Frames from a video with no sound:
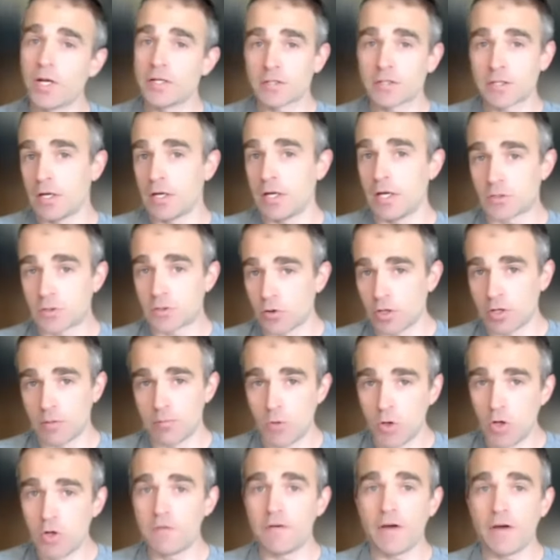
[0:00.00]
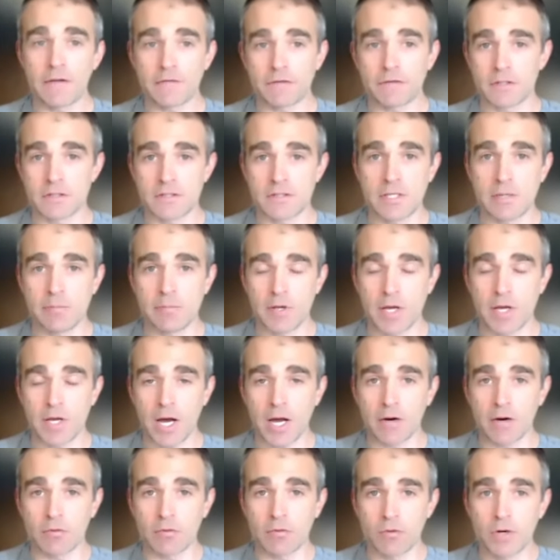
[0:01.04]
it's going to move after the
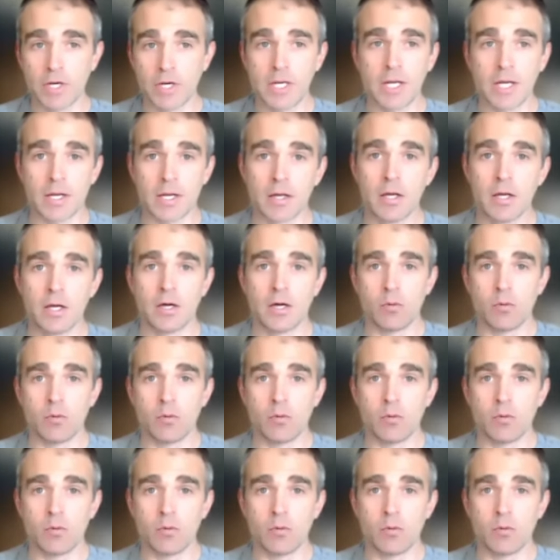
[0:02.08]
CPI reading,